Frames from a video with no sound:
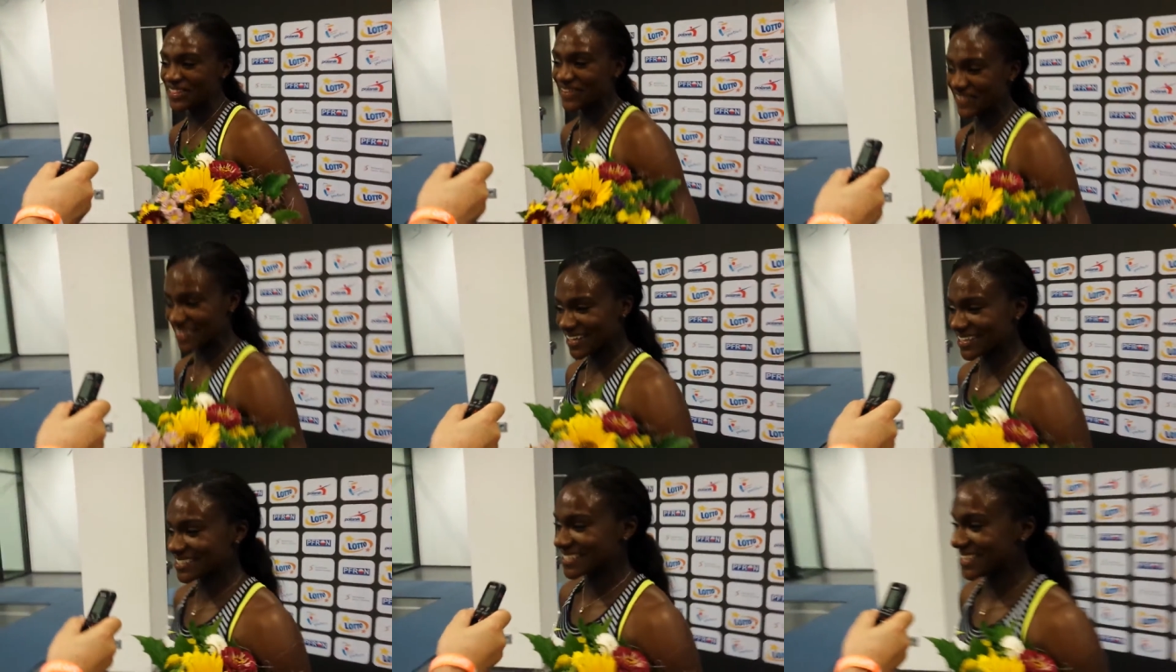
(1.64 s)
There are
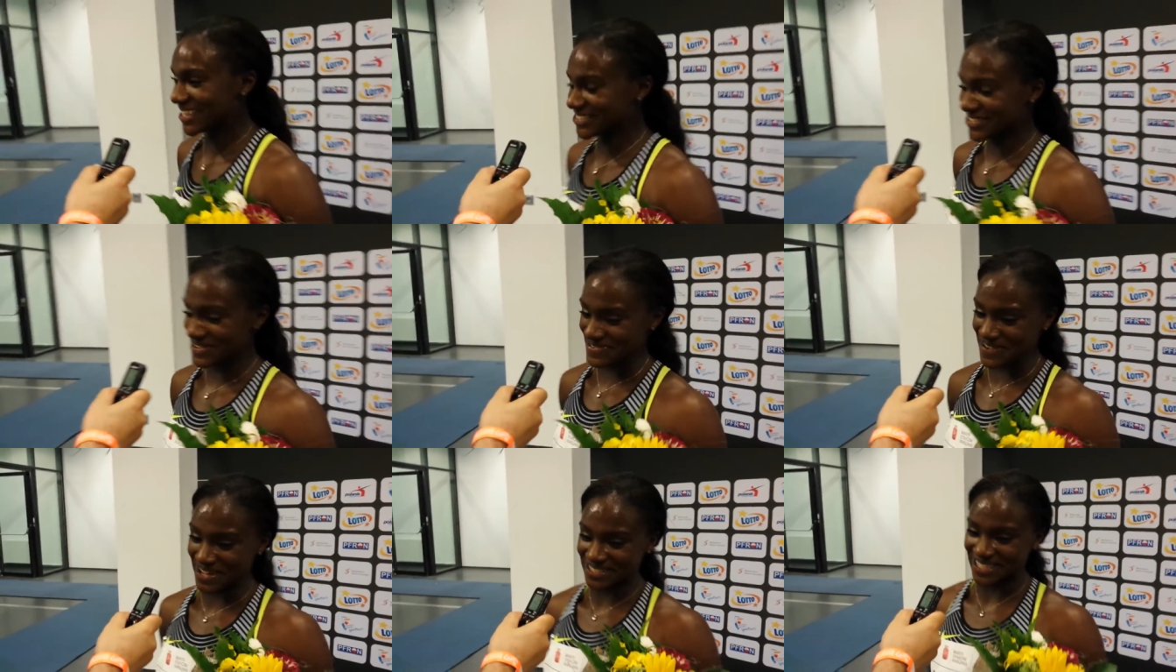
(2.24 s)
lots and lots
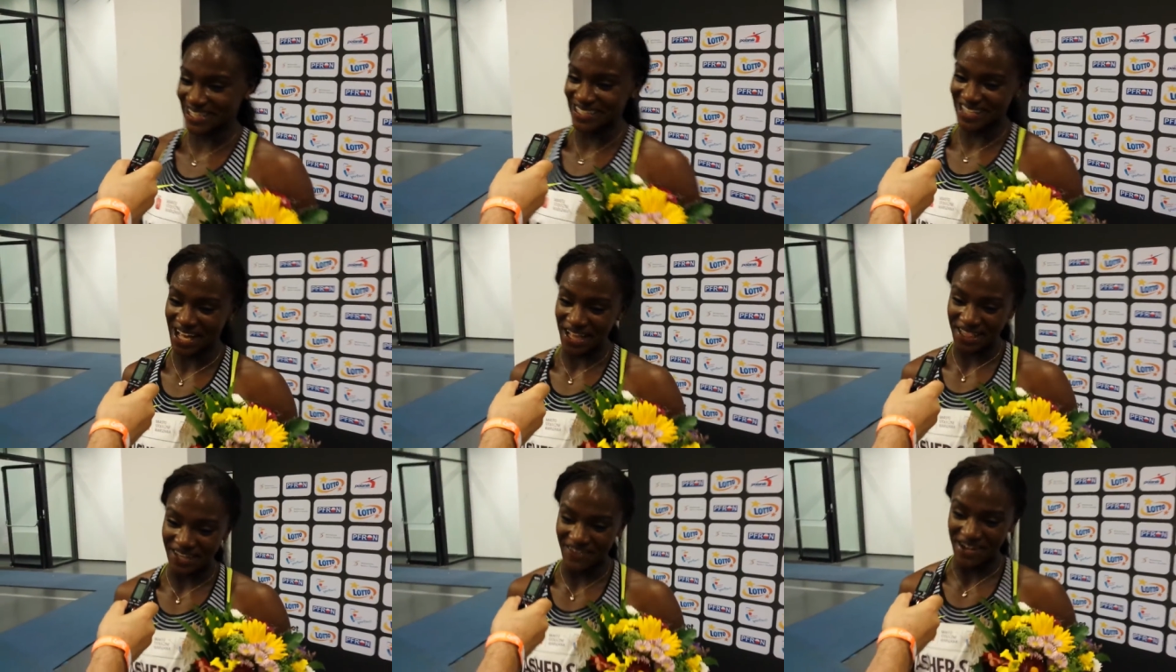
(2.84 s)
of fast girls
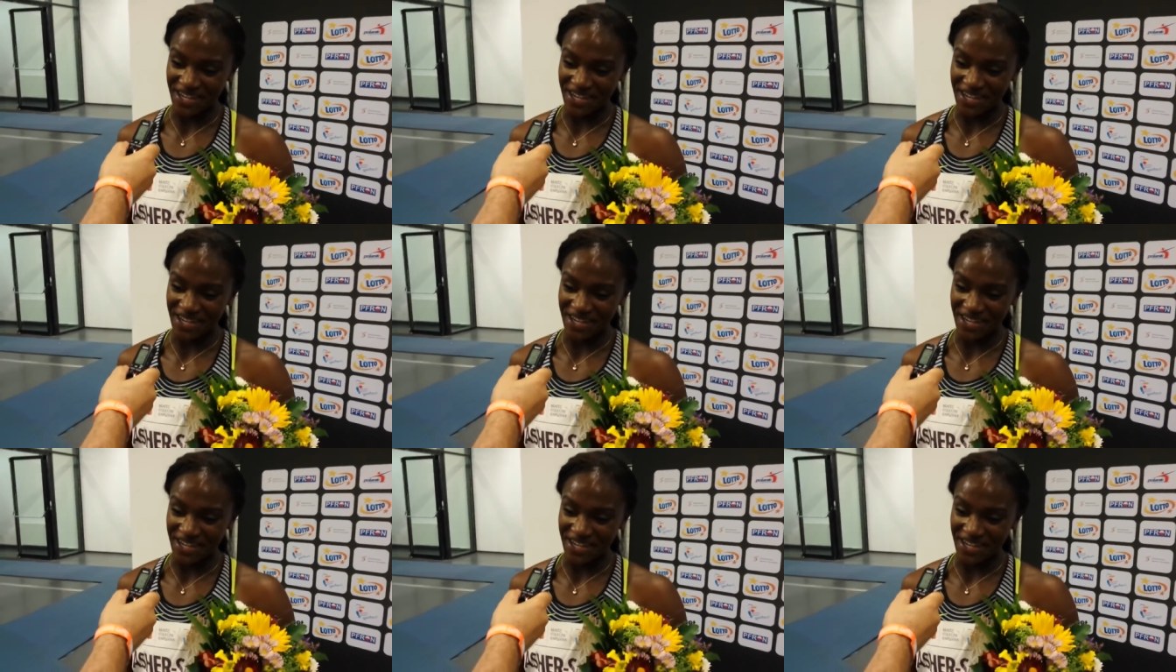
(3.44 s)
out there.